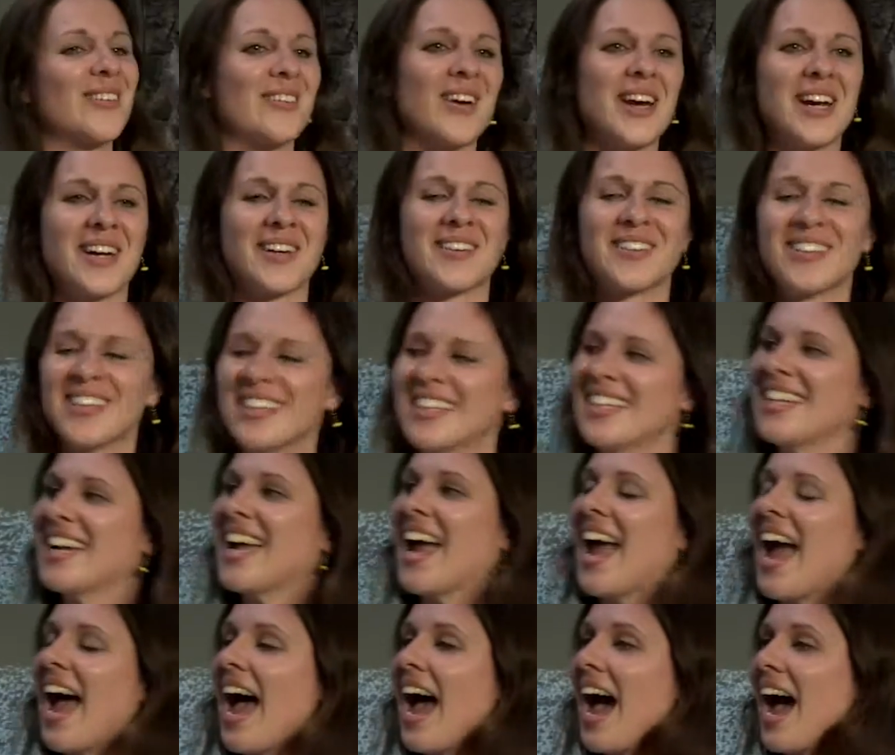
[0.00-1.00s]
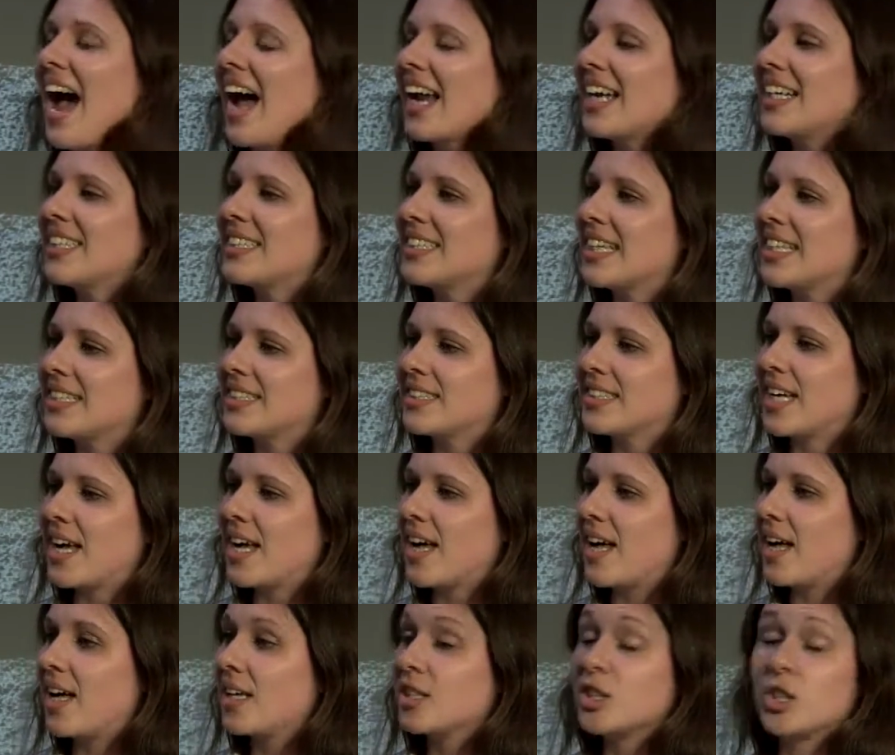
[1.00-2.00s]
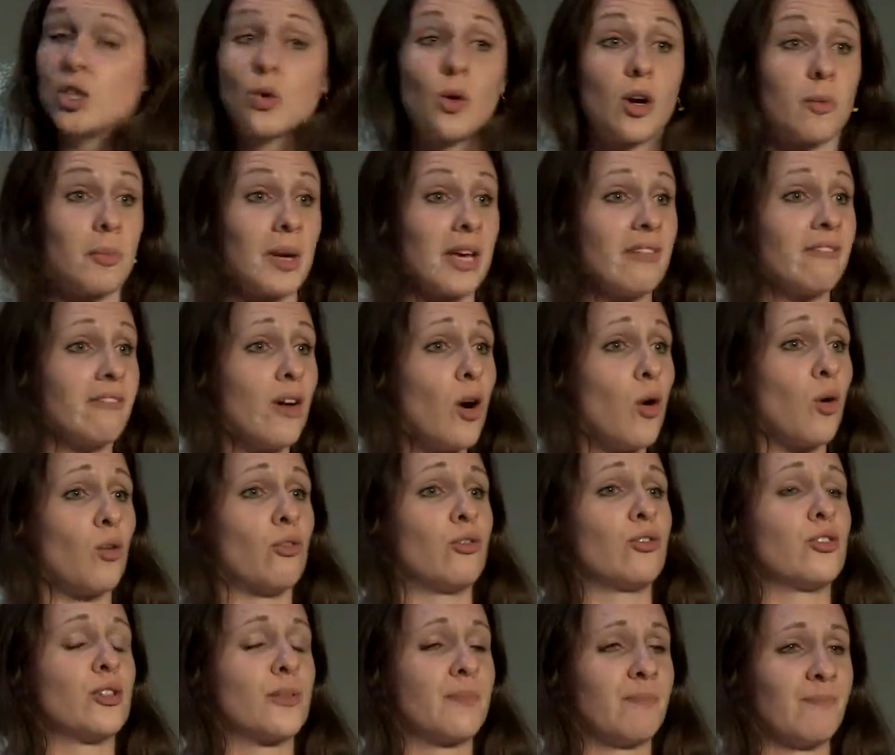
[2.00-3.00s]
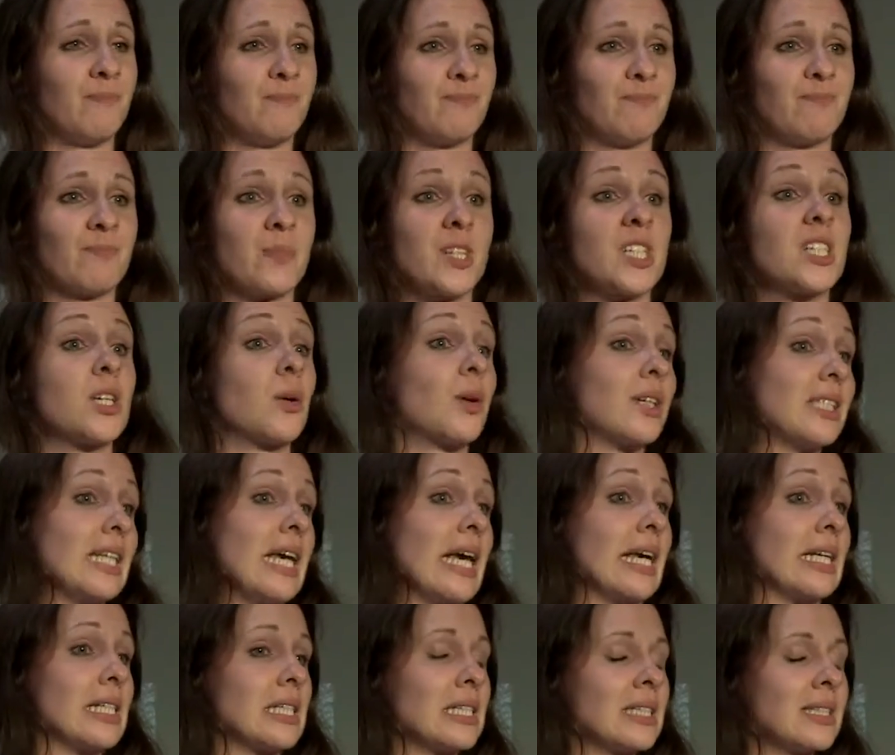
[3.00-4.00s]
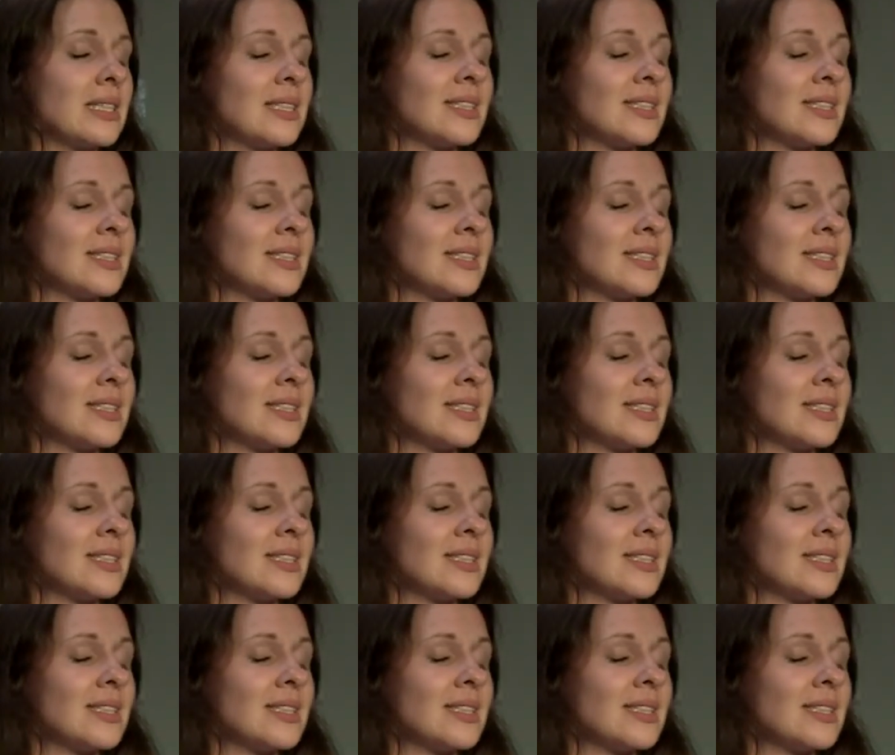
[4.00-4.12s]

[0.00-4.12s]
great. And he said, uh, do you want to be involved? So I did.